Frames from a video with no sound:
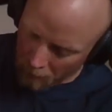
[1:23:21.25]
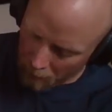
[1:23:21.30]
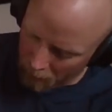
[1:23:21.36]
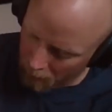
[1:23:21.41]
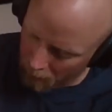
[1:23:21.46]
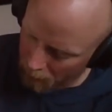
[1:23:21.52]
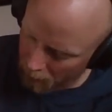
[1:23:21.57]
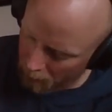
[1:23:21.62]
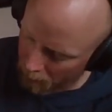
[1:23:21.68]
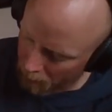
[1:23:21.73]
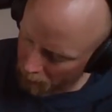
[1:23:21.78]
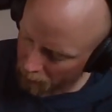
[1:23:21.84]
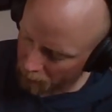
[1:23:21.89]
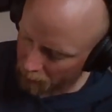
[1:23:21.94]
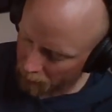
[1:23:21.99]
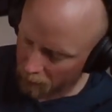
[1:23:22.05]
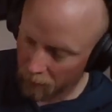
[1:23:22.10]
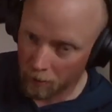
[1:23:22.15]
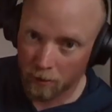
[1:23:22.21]
Uh, this
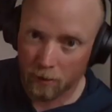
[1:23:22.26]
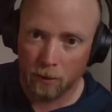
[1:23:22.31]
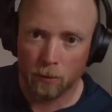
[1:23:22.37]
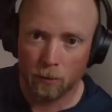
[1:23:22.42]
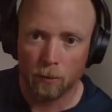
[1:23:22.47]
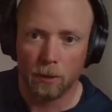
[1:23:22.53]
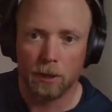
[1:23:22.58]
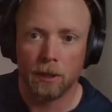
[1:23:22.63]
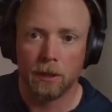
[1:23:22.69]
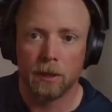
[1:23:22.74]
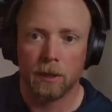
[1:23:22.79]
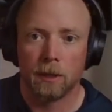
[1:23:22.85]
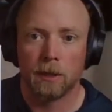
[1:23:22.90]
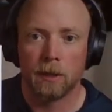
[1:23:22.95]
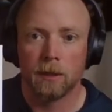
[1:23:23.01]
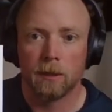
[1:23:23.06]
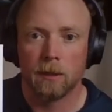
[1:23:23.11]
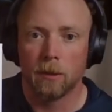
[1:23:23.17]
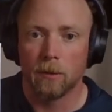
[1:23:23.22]
is a
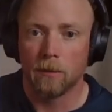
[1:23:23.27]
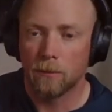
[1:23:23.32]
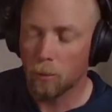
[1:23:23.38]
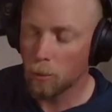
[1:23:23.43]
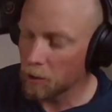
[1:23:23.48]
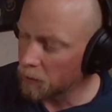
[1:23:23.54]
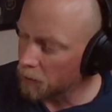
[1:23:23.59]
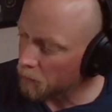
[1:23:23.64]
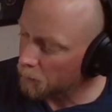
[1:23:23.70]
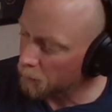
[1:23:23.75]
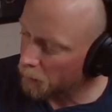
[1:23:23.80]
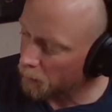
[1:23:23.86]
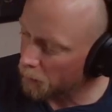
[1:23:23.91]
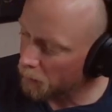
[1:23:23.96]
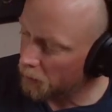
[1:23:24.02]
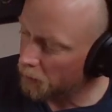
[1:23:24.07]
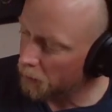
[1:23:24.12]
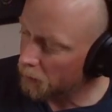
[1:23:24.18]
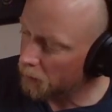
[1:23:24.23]
20, no,
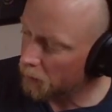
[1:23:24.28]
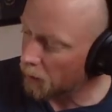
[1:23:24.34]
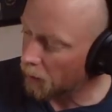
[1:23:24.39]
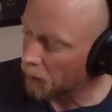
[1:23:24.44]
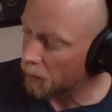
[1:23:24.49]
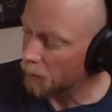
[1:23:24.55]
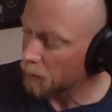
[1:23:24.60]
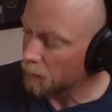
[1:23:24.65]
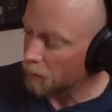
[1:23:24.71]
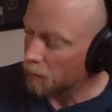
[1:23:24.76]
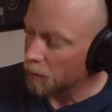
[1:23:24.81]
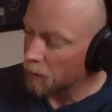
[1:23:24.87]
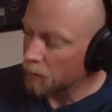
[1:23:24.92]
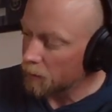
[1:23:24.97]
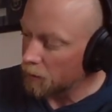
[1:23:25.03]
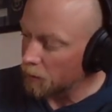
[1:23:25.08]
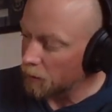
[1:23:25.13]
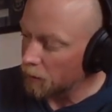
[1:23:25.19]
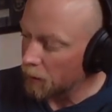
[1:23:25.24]
46% scale, right?
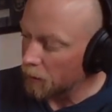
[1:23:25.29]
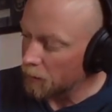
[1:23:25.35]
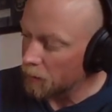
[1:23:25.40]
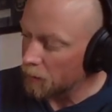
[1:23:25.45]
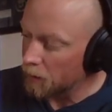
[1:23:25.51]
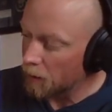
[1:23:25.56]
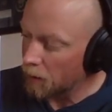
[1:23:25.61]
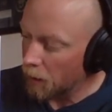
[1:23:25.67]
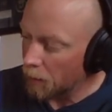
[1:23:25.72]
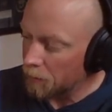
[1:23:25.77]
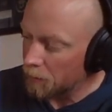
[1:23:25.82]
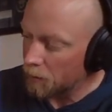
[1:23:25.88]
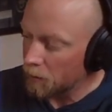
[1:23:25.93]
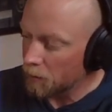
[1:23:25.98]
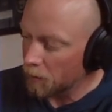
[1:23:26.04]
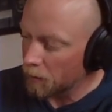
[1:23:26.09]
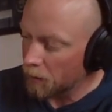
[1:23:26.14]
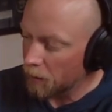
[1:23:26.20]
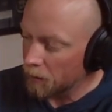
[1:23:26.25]
So you got these cups.
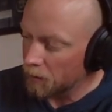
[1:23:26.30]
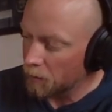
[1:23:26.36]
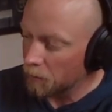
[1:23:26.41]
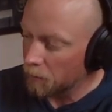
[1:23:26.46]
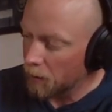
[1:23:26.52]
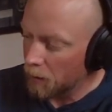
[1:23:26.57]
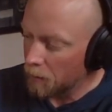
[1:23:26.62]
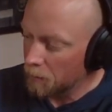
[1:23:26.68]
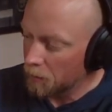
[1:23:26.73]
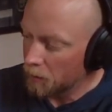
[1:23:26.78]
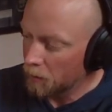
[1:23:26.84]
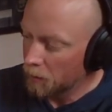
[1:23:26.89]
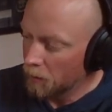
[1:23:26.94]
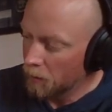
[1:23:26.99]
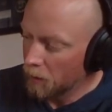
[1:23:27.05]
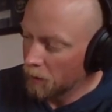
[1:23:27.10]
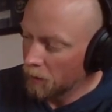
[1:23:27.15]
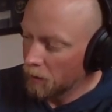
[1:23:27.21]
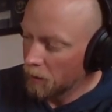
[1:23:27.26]
These are custom cups
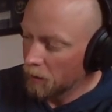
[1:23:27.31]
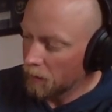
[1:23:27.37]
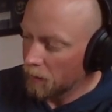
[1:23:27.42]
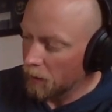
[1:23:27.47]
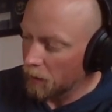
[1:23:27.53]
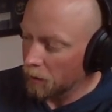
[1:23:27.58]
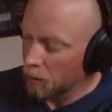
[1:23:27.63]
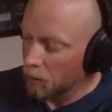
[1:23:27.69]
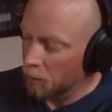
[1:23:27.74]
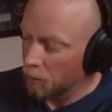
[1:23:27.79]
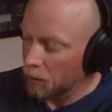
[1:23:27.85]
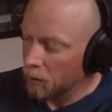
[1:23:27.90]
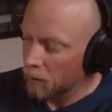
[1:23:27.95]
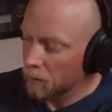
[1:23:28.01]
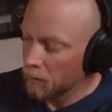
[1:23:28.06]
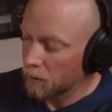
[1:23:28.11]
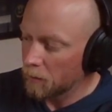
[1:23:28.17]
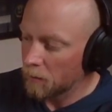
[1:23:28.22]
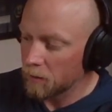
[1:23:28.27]
that go
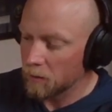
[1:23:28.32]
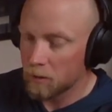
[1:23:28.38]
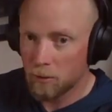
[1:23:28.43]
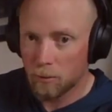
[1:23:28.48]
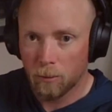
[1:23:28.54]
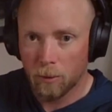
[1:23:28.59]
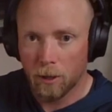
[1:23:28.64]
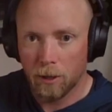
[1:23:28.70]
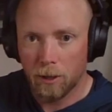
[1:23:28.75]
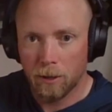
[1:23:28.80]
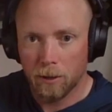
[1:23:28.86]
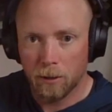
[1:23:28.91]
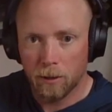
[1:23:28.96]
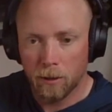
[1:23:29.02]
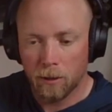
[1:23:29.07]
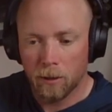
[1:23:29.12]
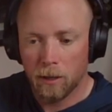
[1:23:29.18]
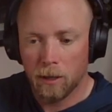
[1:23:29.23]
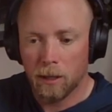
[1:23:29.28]
in. This is where
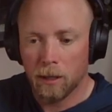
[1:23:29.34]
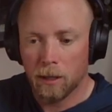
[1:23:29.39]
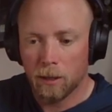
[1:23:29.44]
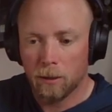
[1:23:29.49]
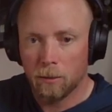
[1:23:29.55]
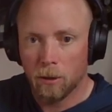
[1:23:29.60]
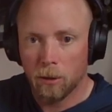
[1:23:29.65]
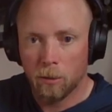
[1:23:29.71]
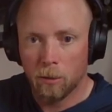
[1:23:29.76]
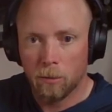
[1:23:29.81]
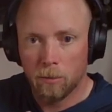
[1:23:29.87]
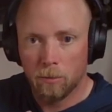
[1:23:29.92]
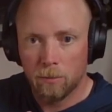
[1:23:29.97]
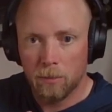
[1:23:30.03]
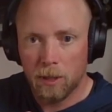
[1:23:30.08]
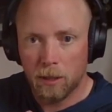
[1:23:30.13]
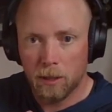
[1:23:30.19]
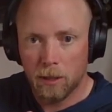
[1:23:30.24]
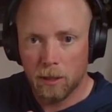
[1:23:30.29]
your uh, grow
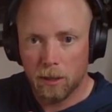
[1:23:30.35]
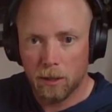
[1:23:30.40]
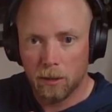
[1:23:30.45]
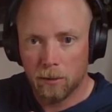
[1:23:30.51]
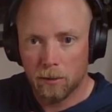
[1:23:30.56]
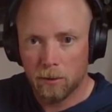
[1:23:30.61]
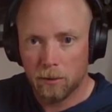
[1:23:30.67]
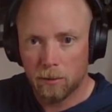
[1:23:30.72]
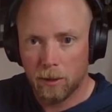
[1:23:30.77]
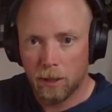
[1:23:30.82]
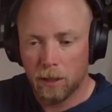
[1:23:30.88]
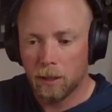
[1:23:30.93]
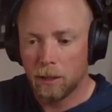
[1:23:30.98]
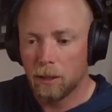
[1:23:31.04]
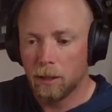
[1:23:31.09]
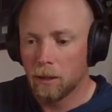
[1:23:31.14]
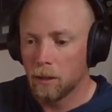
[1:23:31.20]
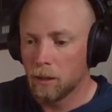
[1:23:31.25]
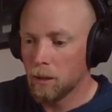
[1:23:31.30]
media goes, right in
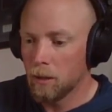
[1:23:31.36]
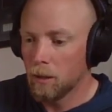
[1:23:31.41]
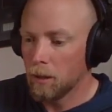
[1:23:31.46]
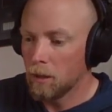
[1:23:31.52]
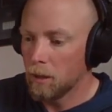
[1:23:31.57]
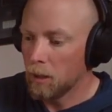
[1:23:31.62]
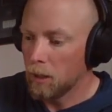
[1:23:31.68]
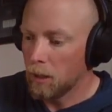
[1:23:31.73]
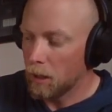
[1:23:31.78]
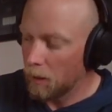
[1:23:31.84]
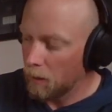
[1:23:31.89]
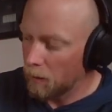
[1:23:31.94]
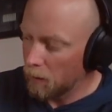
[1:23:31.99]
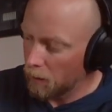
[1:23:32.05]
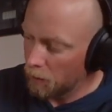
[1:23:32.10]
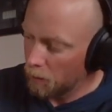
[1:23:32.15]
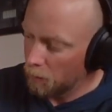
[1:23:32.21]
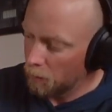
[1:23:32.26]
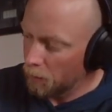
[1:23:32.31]
here and
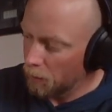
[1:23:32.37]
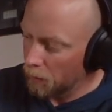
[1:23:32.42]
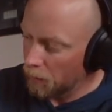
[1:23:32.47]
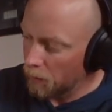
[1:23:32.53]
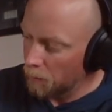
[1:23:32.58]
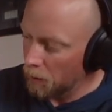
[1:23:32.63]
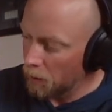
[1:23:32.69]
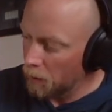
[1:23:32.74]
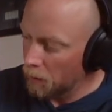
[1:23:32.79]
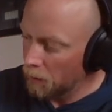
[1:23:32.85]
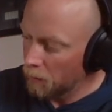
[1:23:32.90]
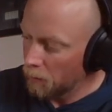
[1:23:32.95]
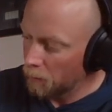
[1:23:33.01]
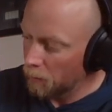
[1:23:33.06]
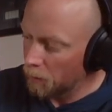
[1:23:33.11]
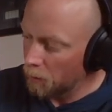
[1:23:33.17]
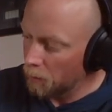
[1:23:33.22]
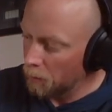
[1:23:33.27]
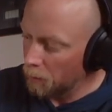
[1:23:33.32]
then you put them in
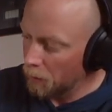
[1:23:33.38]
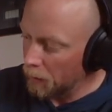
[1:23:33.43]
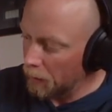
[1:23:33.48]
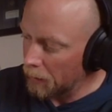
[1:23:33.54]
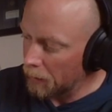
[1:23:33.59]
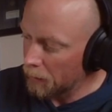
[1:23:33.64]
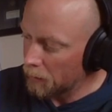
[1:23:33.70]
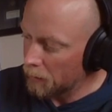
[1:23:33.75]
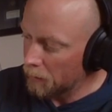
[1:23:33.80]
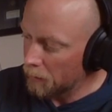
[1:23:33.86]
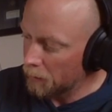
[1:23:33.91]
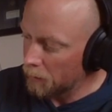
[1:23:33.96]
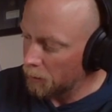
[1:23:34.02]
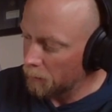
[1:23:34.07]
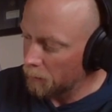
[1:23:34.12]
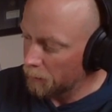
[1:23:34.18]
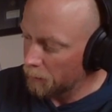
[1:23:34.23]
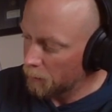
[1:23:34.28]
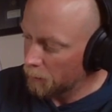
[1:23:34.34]
with your plant. You
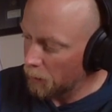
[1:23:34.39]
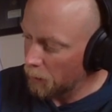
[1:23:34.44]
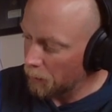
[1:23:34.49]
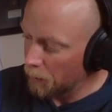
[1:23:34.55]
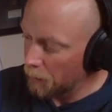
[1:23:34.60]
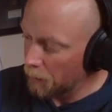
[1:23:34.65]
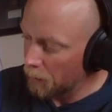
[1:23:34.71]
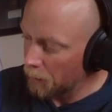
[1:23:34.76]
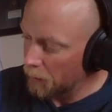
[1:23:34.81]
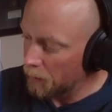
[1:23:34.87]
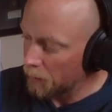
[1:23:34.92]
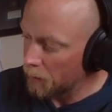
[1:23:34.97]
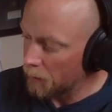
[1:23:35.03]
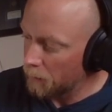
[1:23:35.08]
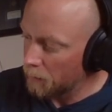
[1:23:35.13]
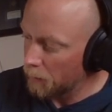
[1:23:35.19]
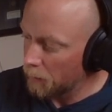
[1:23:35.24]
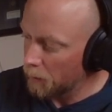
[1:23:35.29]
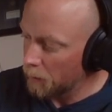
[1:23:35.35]
gotta put these in
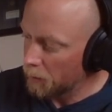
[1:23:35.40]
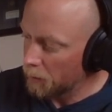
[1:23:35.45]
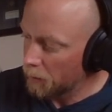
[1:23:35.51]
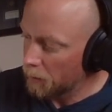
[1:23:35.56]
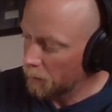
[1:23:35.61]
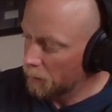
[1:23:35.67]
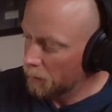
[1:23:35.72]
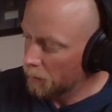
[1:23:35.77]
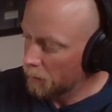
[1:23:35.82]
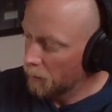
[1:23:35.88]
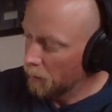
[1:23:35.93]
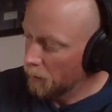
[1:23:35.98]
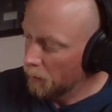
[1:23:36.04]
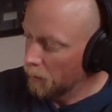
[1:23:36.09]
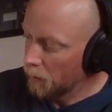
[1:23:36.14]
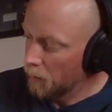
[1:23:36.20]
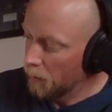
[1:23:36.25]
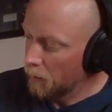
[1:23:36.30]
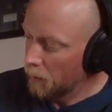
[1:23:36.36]
first.
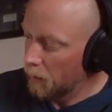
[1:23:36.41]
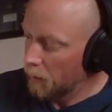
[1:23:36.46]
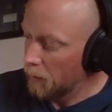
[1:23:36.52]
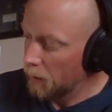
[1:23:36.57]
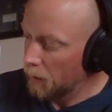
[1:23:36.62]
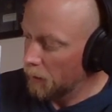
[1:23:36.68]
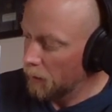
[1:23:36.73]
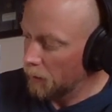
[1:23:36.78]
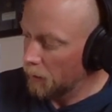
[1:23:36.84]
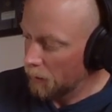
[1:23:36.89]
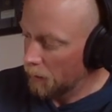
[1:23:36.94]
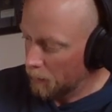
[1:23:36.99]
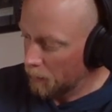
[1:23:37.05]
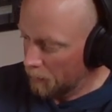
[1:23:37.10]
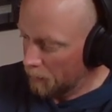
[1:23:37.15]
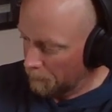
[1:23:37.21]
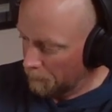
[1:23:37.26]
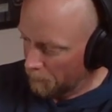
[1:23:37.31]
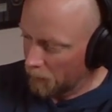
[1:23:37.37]
And then,
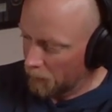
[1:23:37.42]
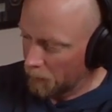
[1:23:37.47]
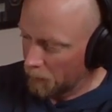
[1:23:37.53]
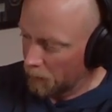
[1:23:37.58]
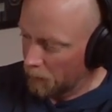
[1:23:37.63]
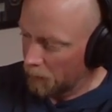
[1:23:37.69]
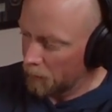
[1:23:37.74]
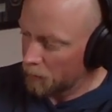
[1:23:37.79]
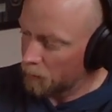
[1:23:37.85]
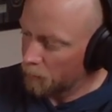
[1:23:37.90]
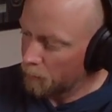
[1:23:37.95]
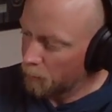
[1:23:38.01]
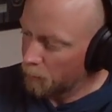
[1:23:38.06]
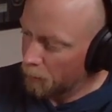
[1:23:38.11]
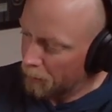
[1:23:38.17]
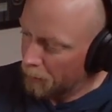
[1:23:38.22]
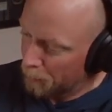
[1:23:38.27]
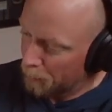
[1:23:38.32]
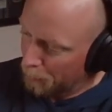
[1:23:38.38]
again, this is
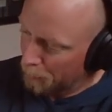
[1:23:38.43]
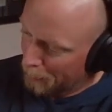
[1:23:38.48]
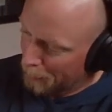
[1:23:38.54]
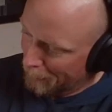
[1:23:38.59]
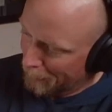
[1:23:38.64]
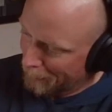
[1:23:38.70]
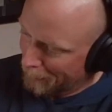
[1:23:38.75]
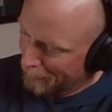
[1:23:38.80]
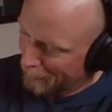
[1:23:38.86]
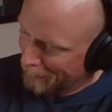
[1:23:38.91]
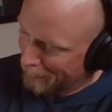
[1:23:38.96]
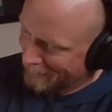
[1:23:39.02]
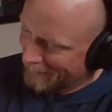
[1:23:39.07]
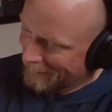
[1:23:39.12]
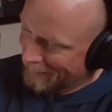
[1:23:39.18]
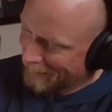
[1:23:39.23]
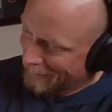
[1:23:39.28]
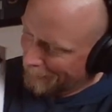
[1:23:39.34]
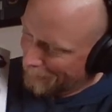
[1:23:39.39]
46%,
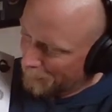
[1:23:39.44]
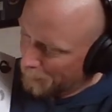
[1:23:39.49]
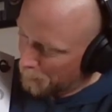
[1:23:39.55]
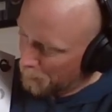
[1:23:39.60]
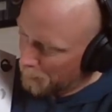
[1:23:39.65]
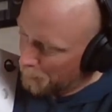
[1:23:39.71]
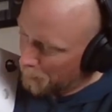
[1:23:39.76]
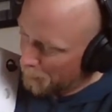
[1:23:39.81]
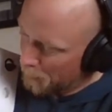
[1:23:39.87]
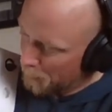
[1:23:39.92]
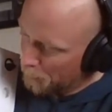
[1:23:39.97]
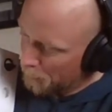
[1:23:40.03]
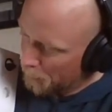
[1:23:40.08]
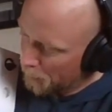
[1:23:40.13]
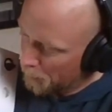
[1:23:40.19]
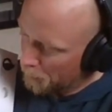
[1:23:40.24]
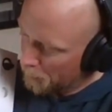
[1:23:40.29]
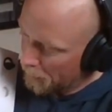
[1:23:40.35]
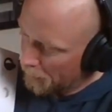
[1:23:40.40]
and it showed me one of the
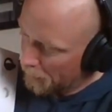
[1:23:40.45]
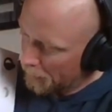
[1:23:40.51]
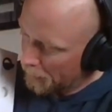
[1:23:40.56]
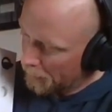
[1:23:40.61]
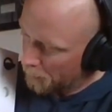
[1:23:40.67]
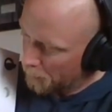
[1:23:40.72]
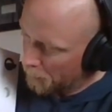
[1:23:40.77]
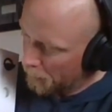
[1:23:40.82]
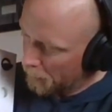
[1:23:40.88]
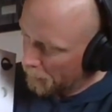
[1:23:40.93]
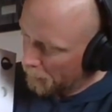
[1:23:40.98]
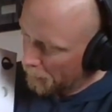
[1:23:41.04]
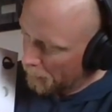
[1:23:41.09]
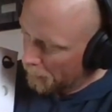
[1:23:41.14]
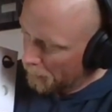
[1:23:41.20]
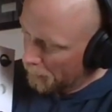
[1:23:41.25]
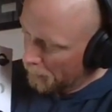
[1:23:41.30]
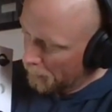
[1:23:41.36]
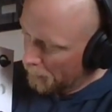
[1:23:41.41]
problems I had with it.
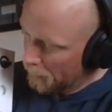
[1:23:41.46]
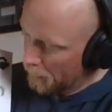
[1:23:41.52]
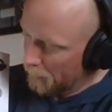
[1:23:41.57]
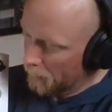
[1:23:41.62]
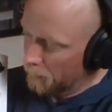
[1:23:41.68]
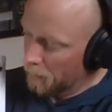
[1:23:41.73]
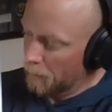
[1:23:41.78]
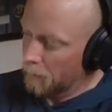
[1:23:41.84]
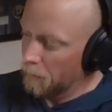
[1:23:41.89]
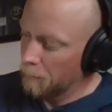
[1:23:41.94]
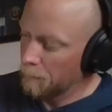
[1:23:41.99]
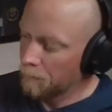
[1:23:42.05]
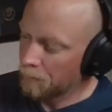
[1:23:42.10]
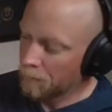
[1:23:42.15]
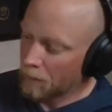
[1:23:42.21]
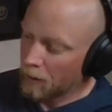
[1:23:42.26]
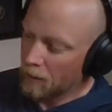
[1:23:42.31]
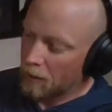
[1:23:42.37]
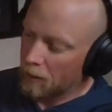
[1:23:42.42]
There we go.
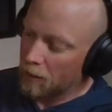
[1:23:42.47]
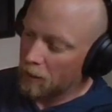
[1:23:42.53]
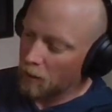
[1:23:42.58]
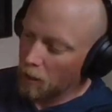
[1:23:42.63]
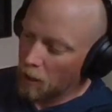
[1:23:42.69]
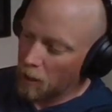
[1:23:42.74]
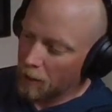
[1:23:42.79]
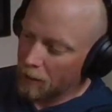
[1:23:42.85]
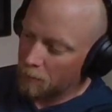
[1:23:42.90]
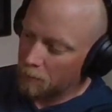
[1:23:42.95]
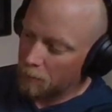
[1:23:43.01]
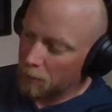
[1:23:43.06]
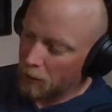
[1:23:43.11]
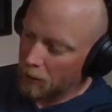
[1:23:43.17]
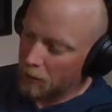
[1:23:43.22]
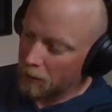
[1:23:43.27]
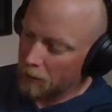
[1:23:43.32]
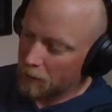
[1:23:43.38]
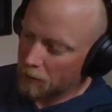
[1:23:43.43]
And they lock in
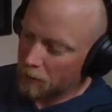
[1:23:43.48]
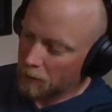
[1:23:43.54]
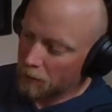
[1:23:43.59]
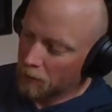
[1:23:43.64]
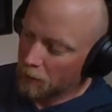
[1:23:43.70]
place.